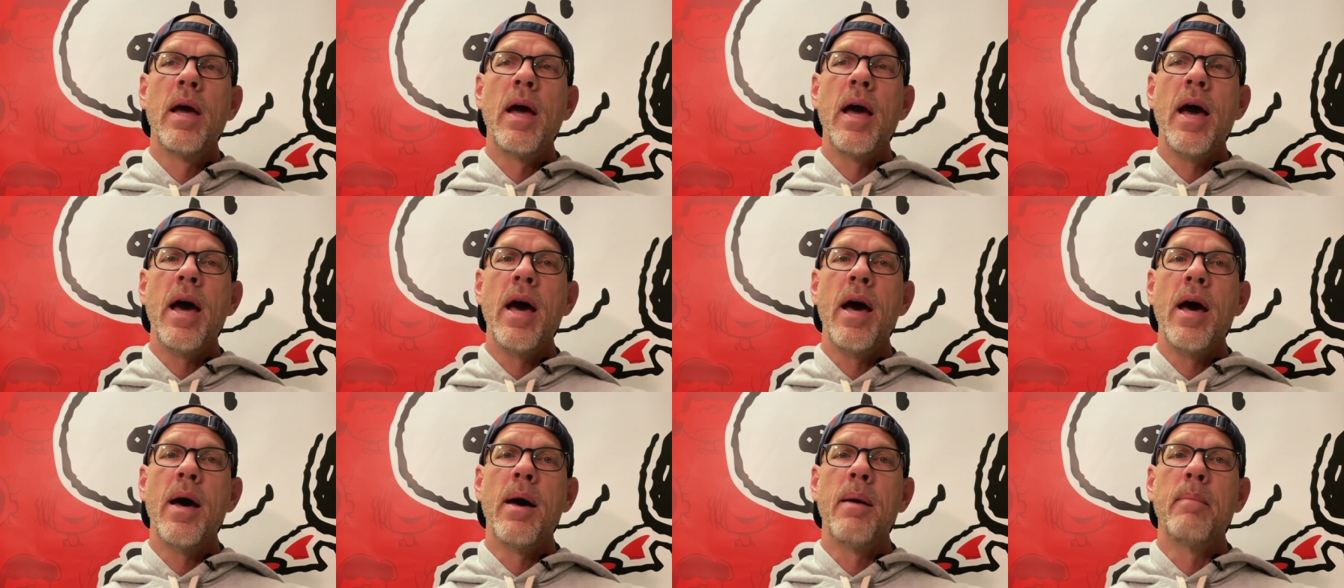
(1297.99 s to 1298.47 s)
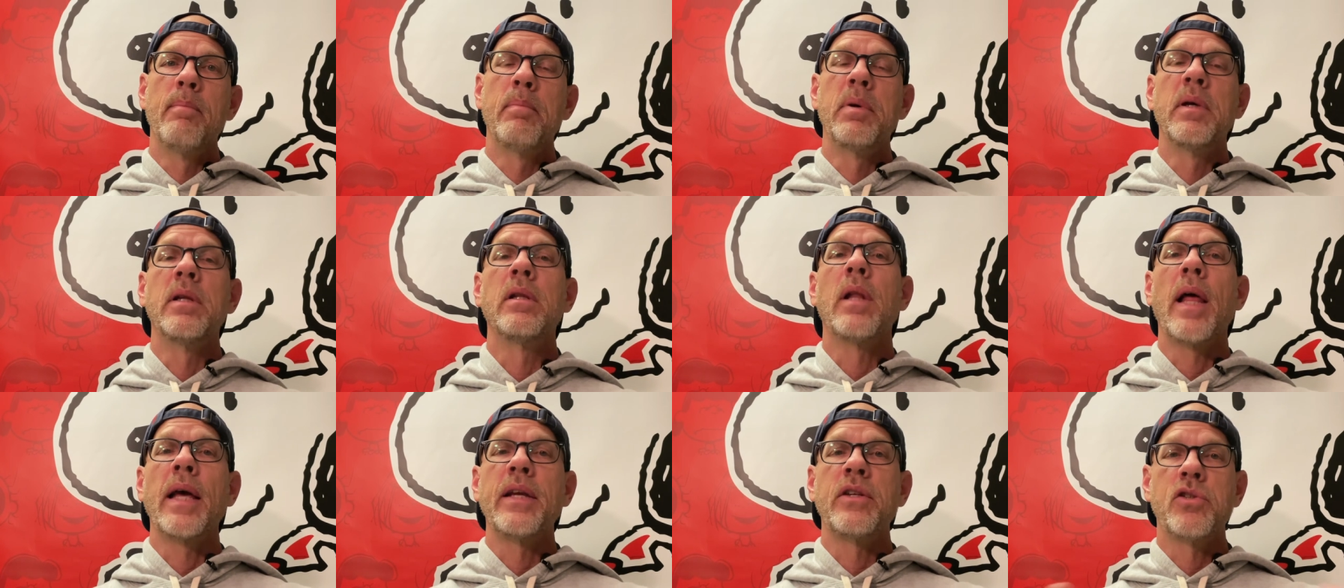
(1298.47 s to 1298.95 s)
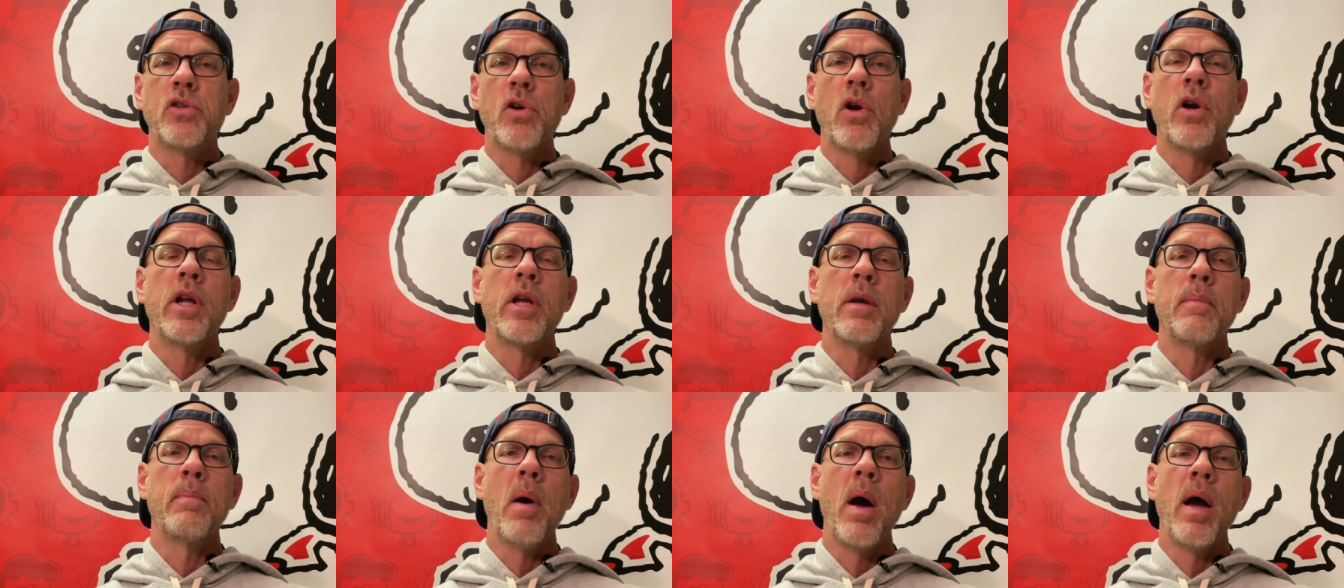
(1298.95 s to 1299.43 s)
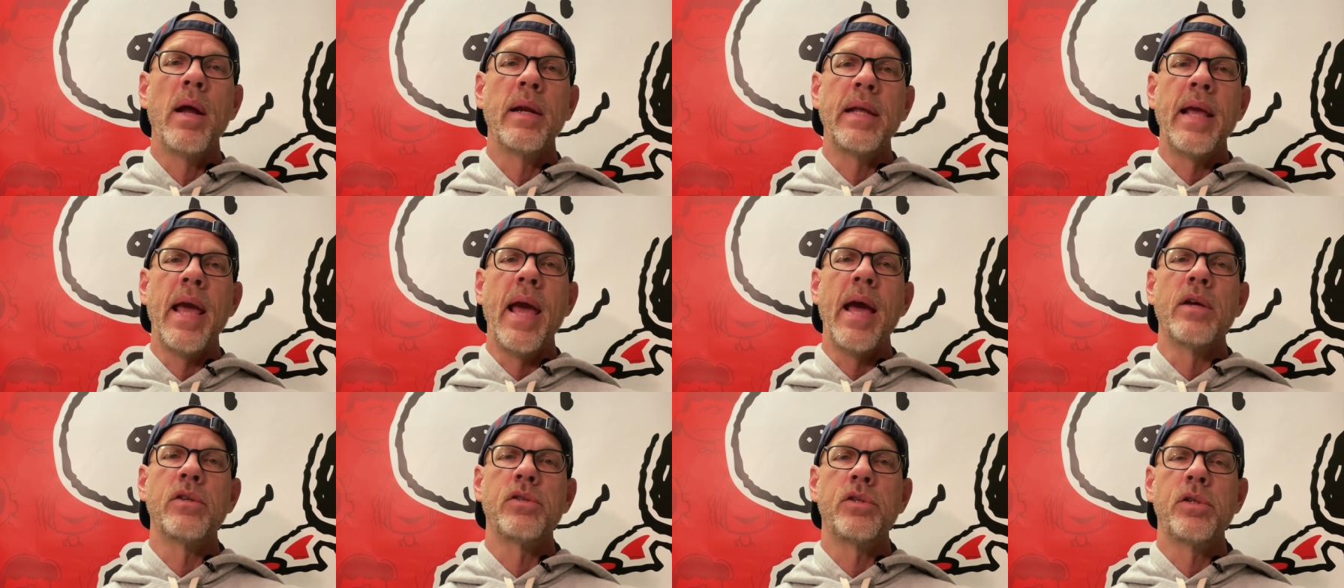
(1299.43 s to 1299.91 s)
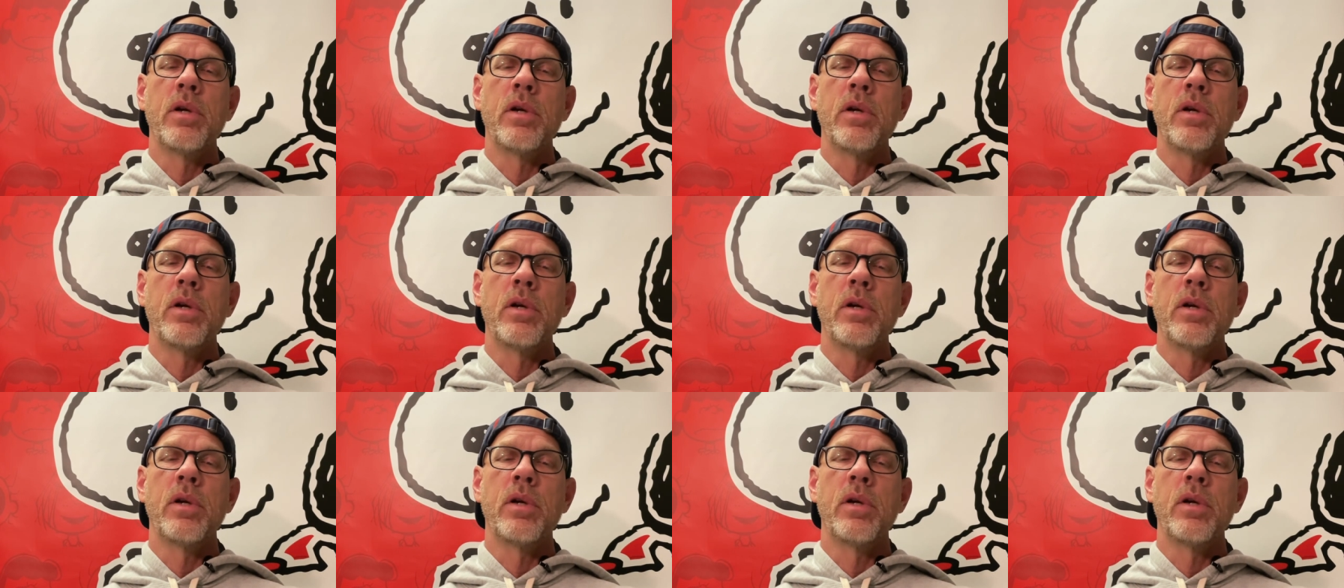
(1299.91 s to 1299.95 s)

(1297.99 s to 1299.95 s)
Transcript: um, but like starting a podcast,